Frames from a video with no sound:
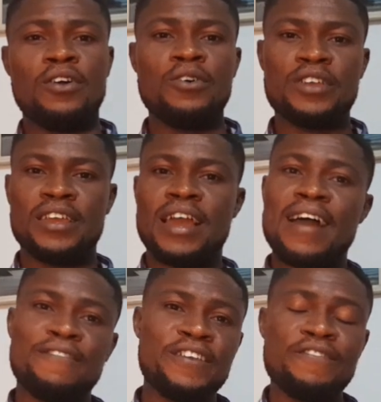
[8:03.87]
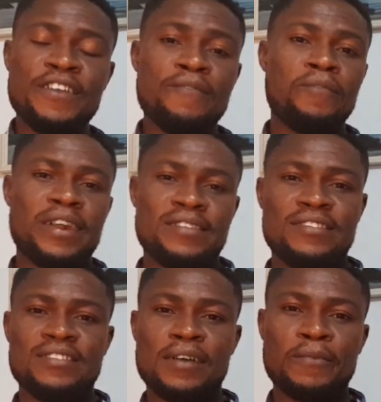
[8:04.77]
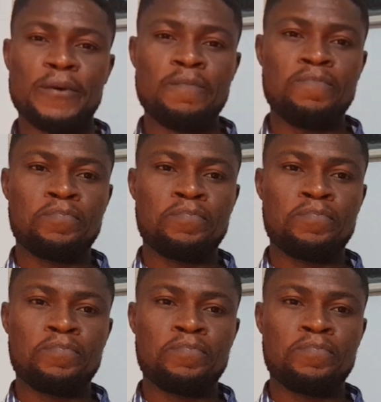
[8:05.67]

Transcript: okay, I've given him paracetamol